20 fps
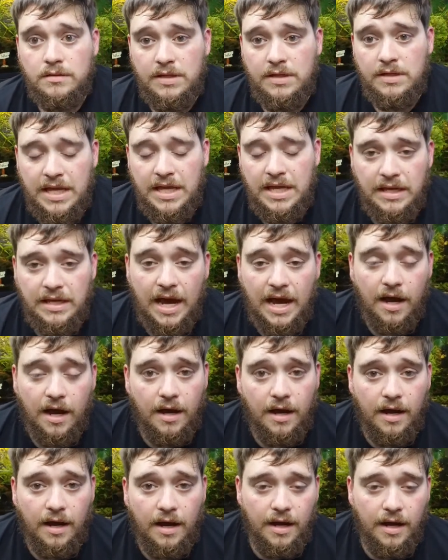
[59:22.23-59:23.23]

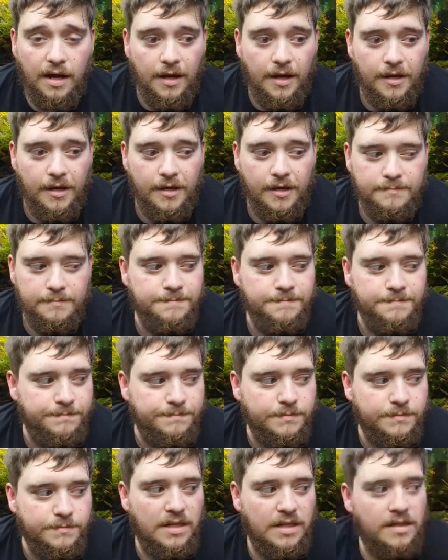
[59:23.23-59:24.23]
Yeah,
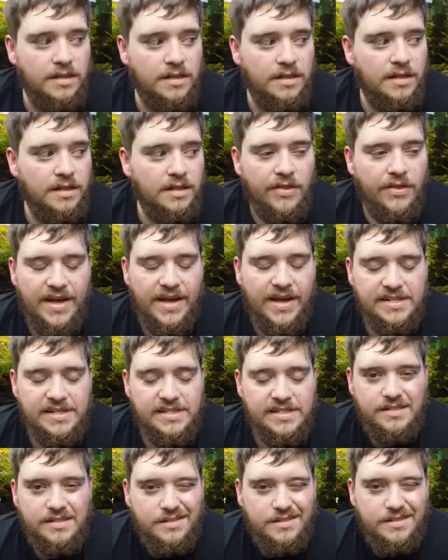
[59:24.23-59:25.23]

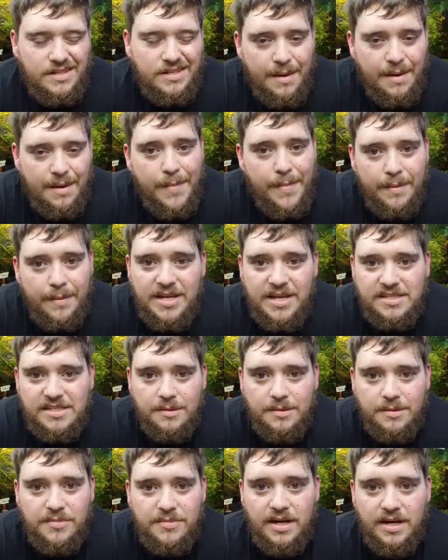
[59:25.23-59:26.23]
that may be
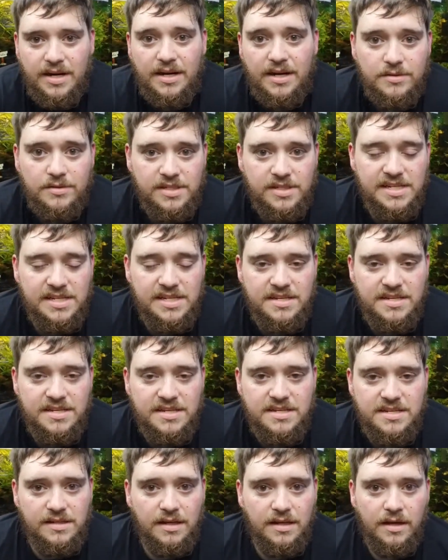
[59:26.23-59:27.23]
something else. Is
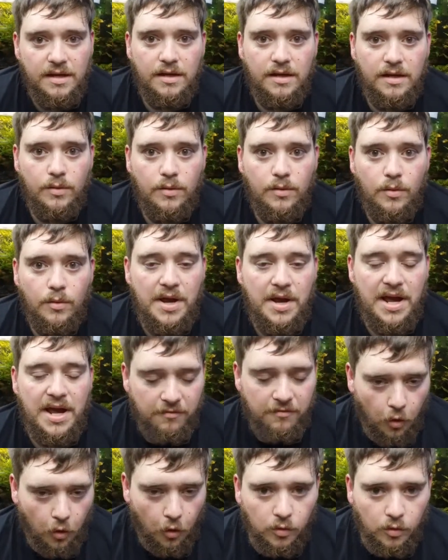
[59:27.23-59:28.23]
we have
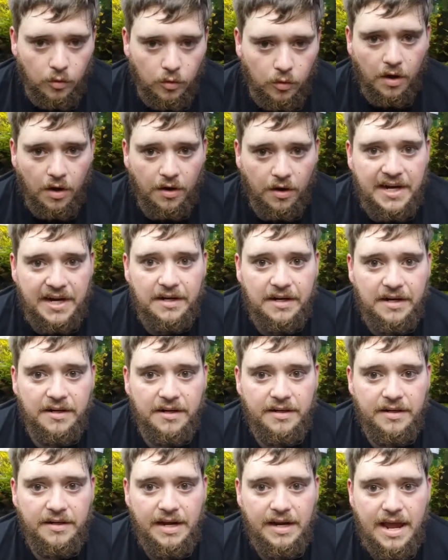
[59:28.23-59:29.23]
hard water here,
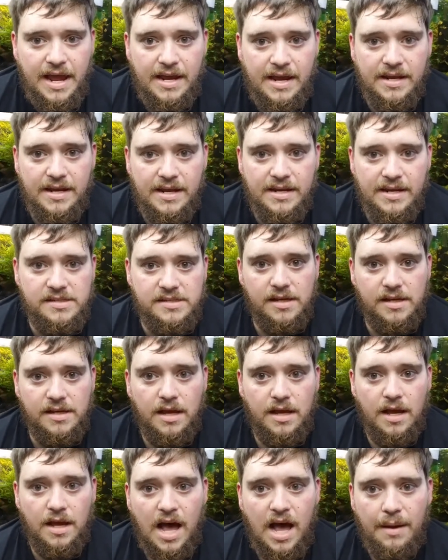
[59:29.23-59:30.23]
and
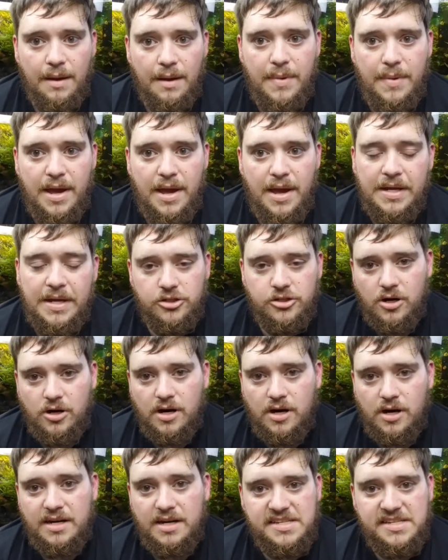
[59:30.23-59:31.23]
I may be trying
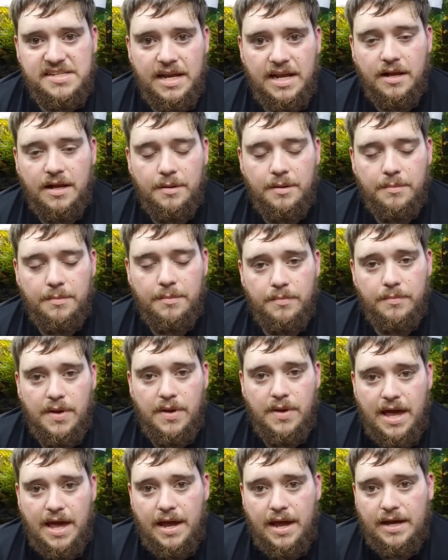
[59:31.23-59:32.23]
to set up
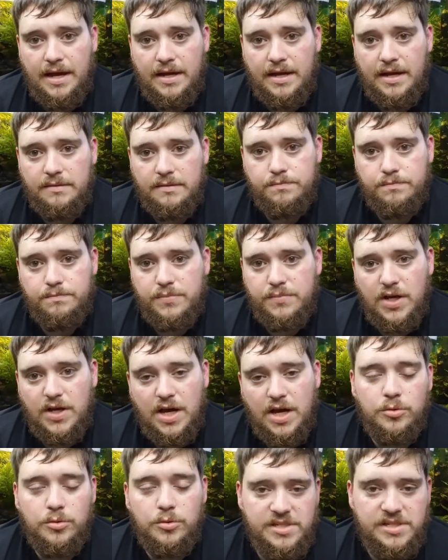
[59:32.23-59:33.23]
a
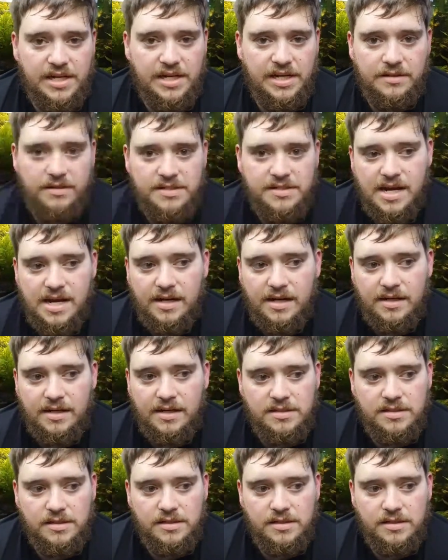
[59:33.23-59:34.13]
couple cichlid tanks.